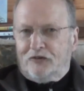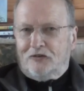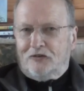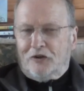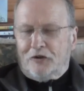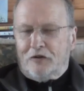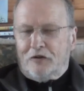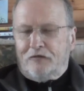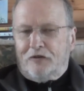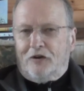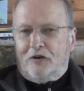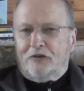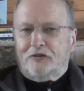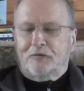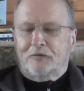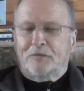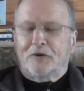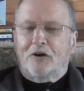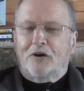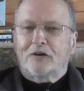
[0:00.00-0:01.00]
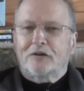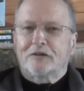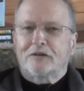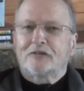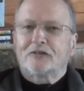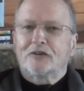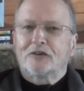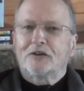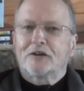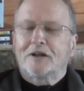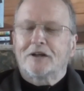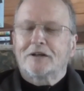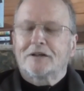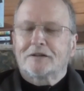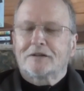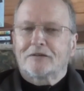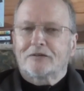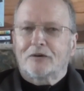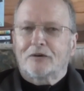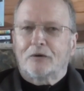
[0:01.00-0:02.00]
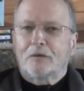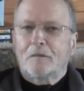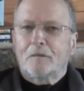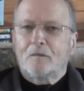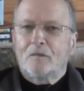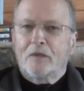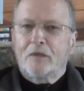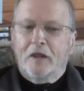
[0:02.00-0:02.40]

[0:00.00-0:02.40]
is on the fastest part of the circuit and so on.